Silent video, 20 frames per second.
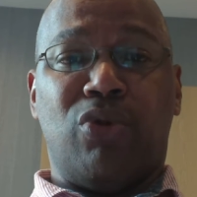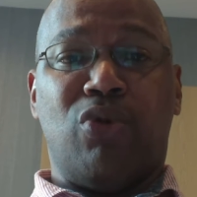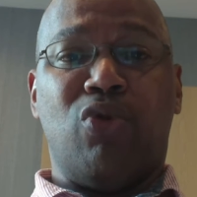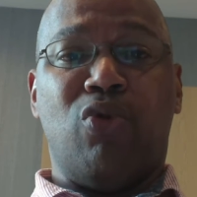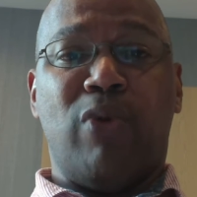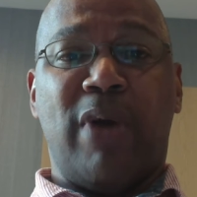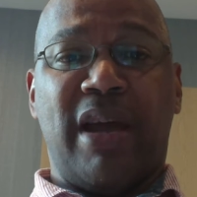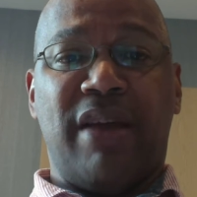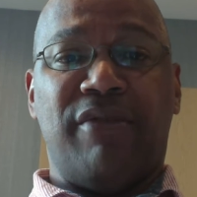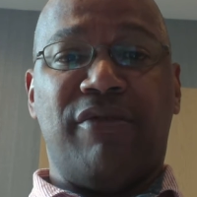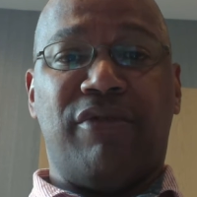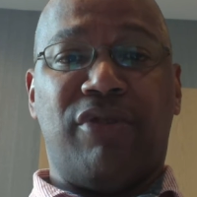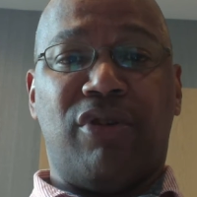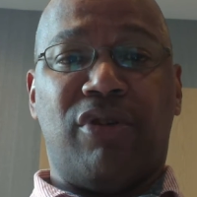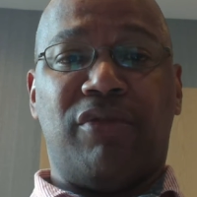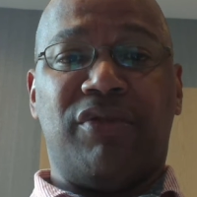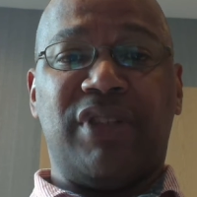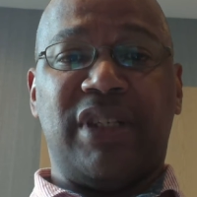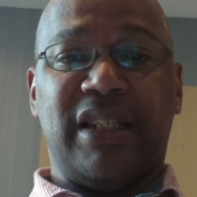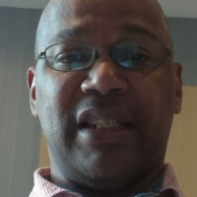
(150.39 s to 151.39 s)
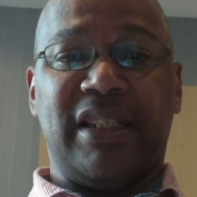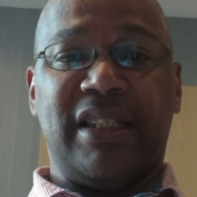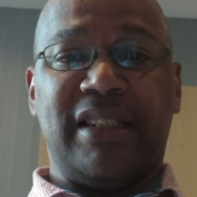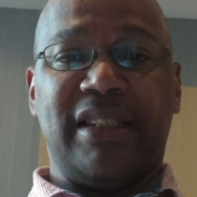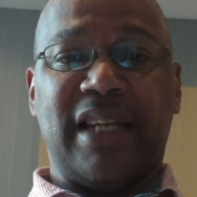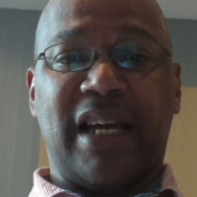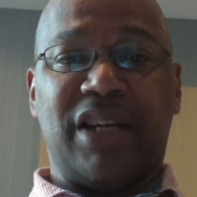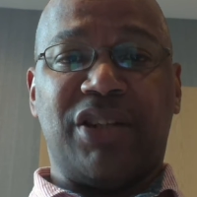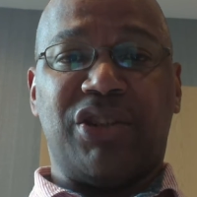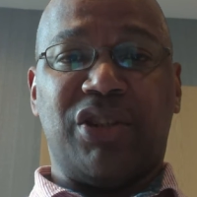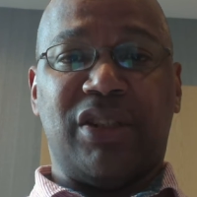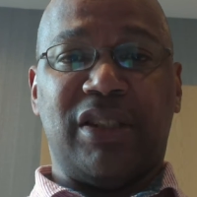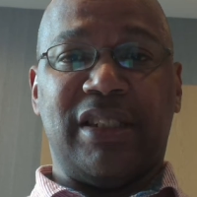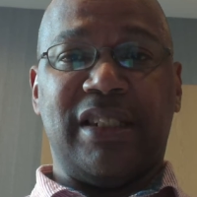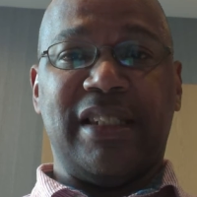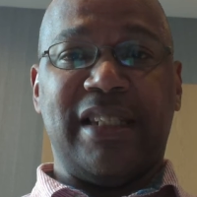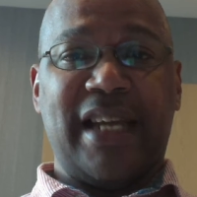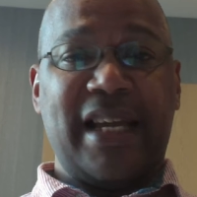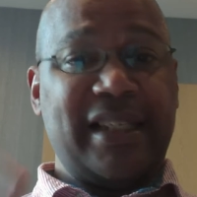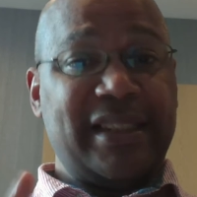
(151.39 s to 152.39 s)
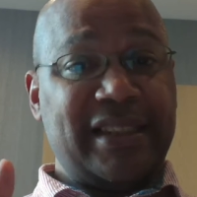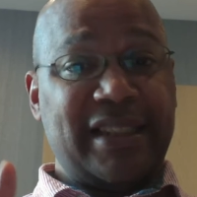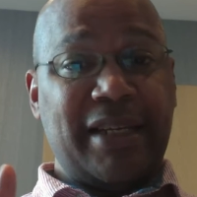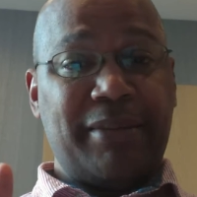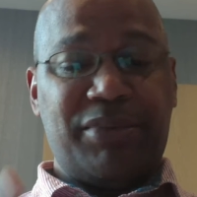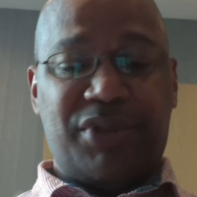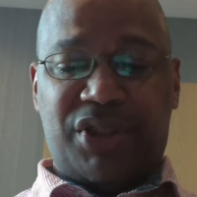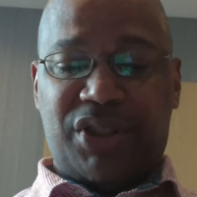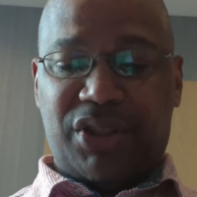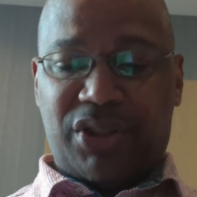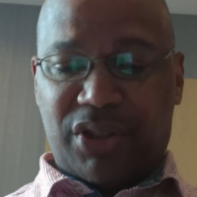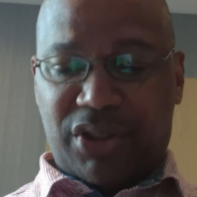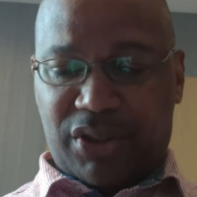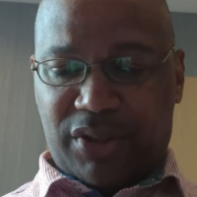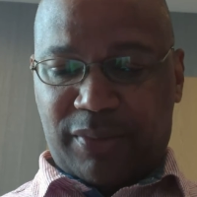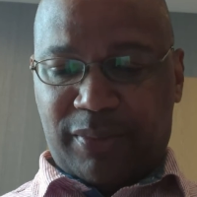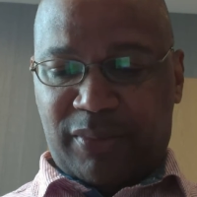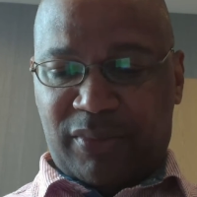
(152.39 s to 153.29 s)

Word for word: who were involved in this action did except Jesus.